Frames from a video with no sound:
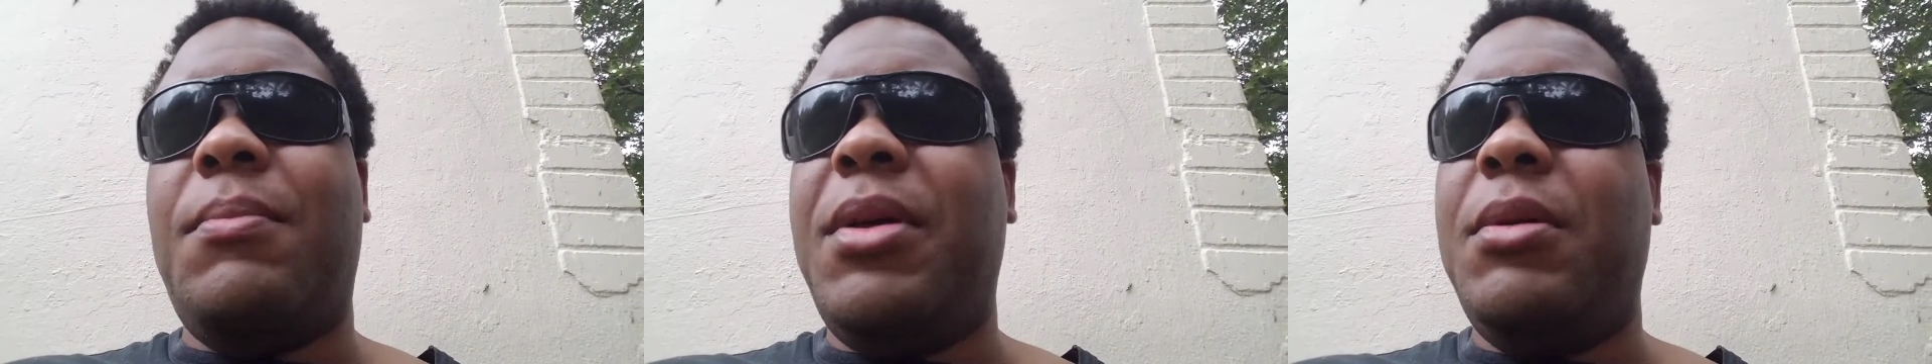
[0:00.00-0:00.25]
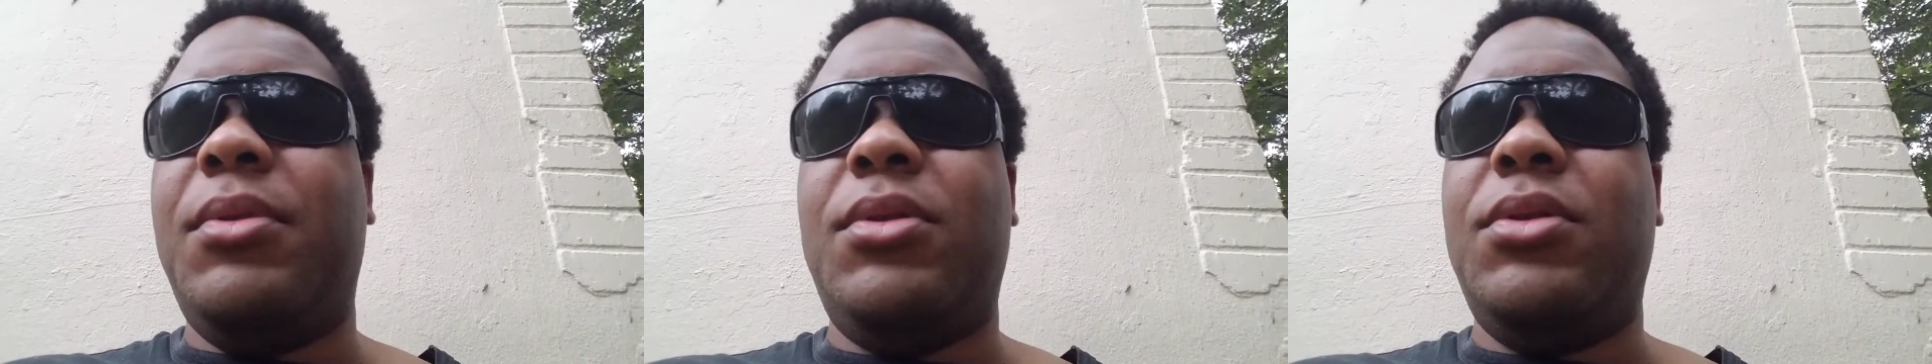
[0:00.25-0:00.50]

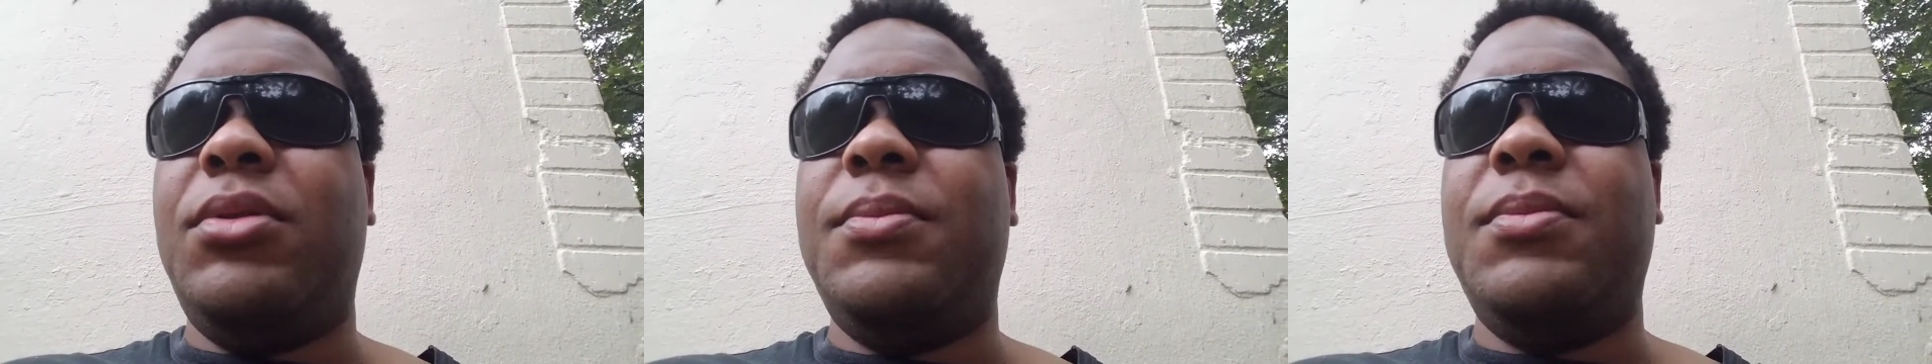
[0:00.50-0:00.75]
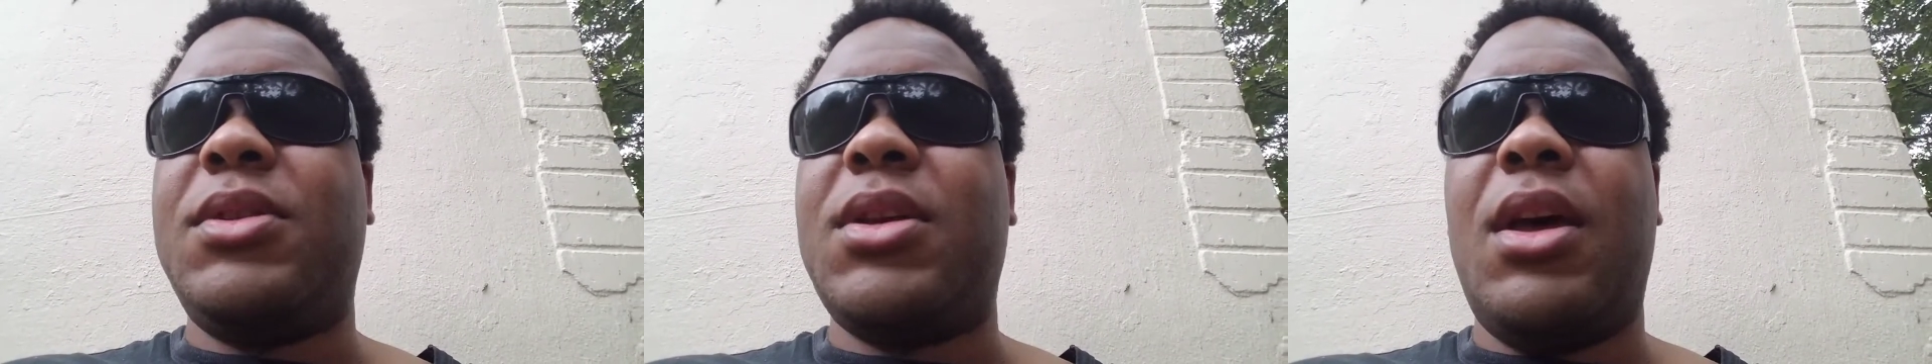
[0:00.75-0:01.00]
people
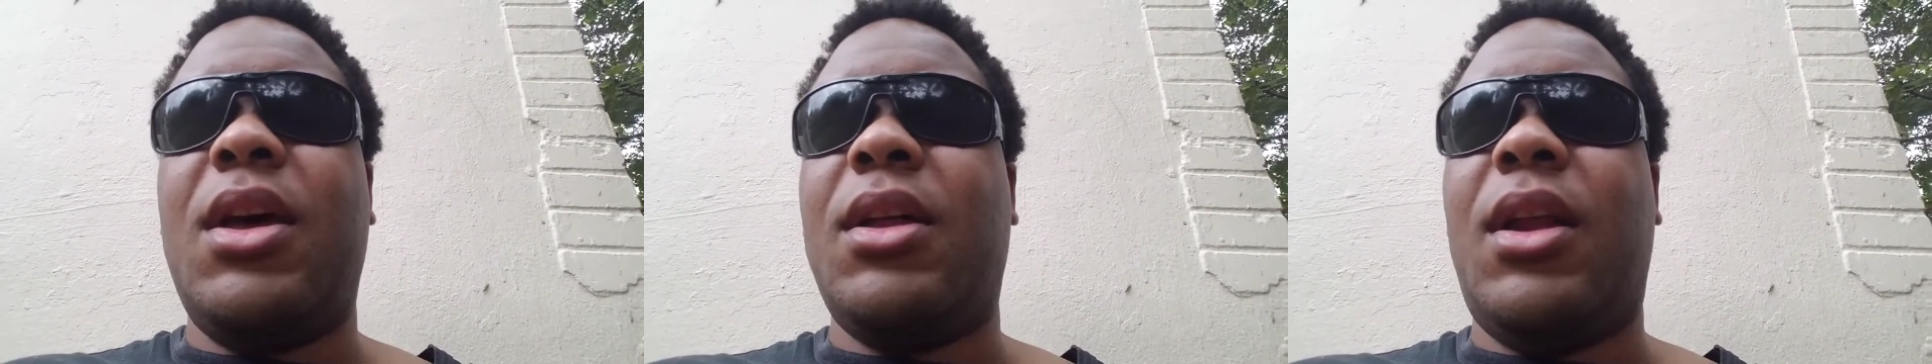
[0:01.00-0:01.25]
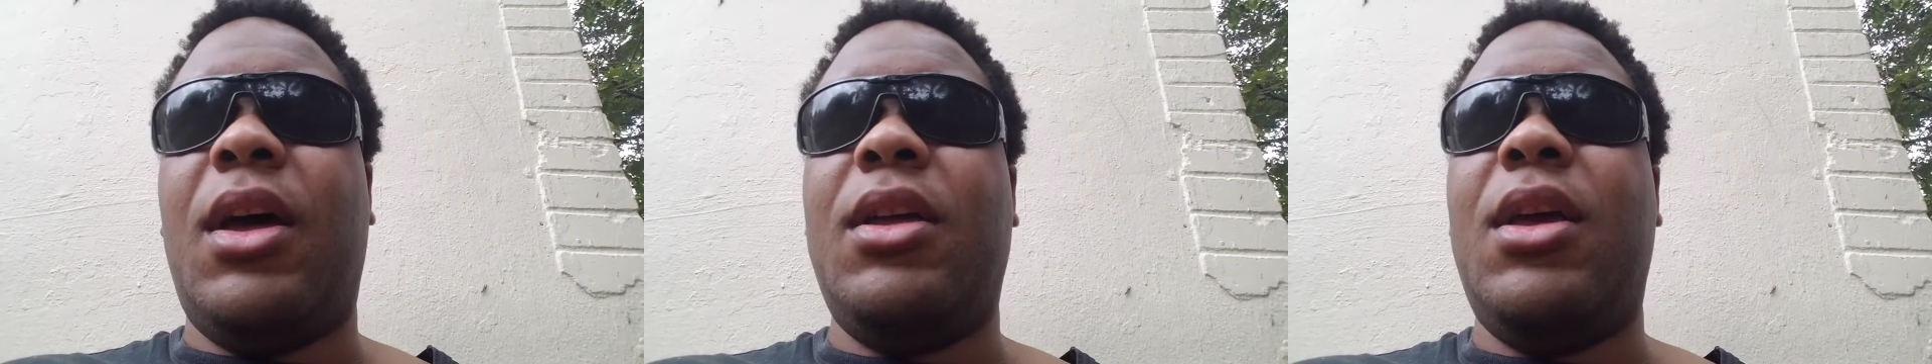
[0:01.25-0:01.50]
saying,
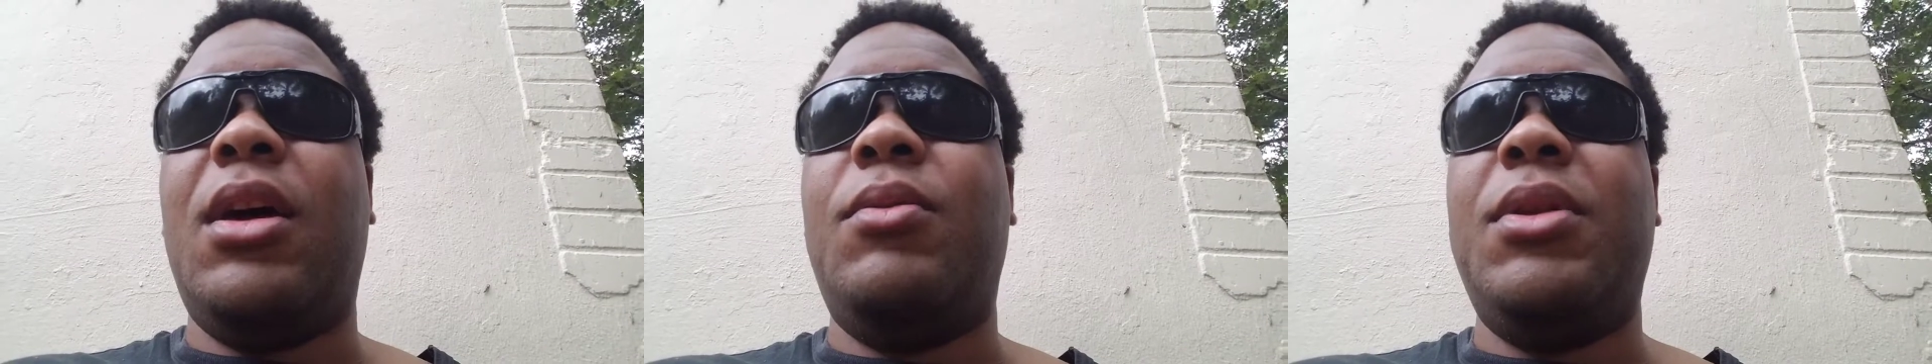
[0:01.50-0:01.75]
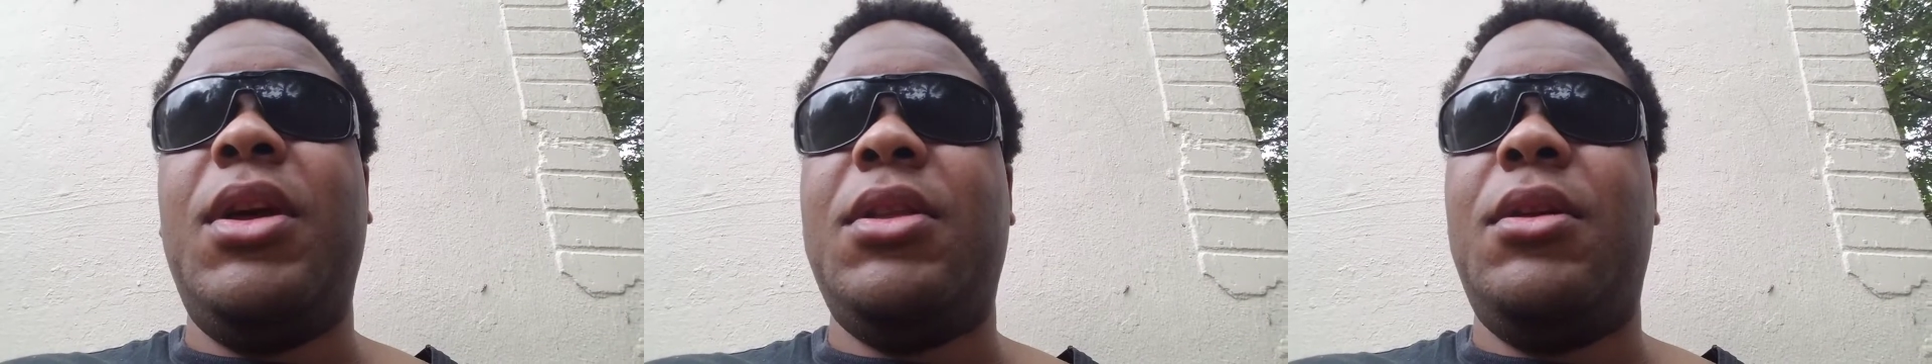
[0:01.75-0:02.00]
like, yeah,
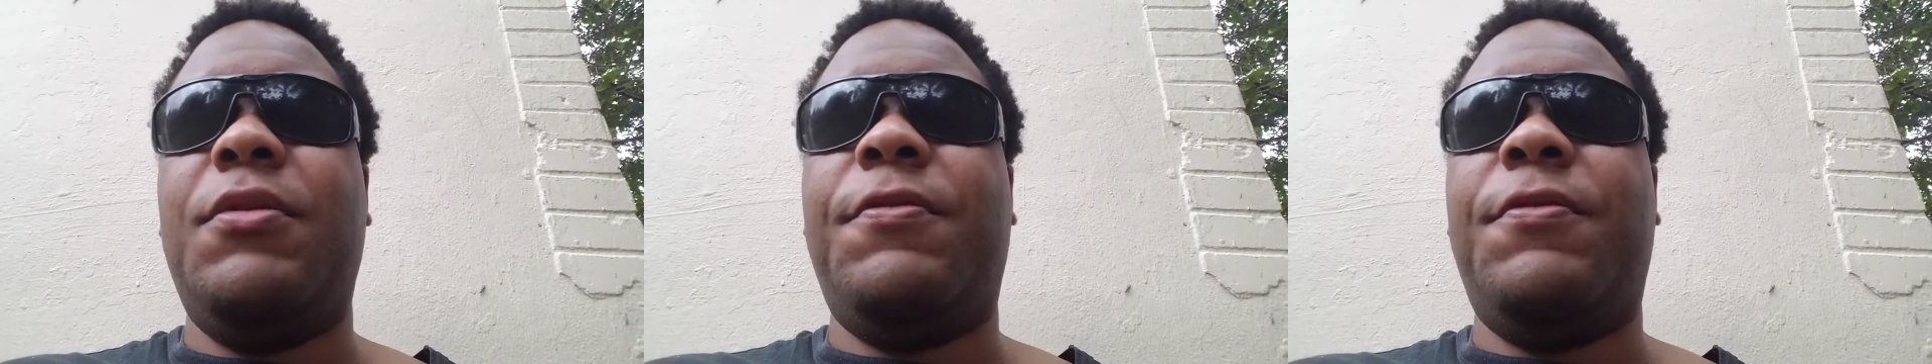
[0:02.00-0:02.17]
we need to